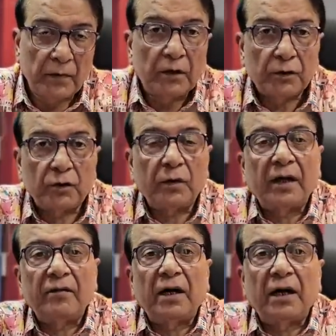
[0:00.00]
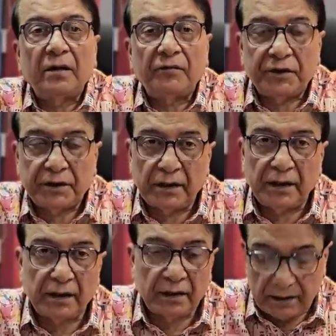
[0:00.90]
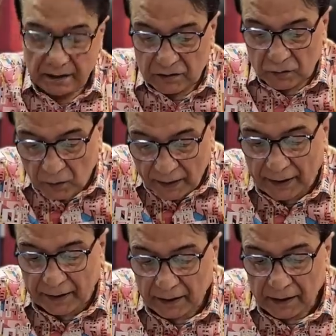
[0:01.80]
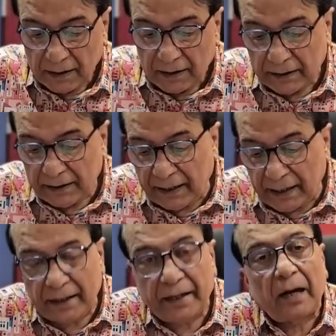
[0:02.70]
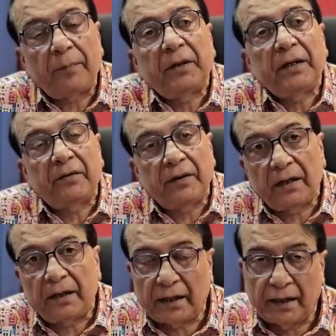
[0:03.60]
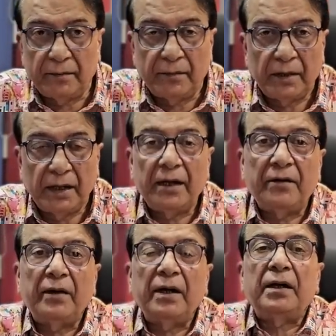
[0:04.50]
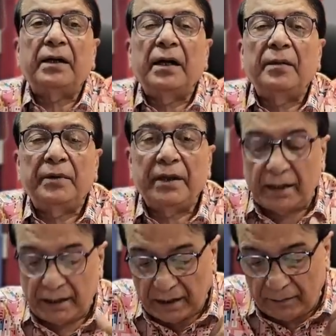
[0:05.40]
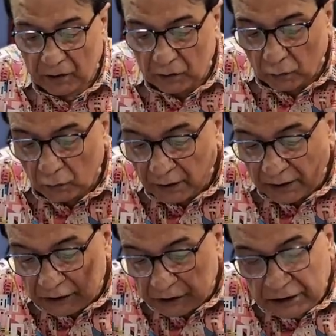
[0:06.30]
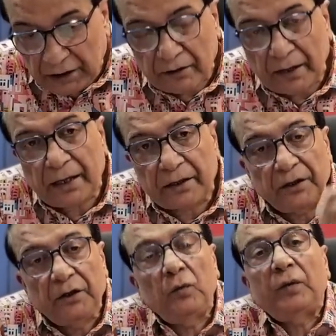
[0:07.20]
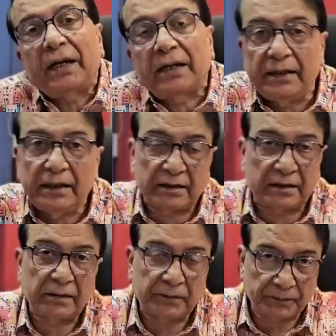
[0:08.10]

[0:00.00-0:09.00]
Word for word: should have artificial intelligence where they adapt in real time. In real time, they are able to generate new techniques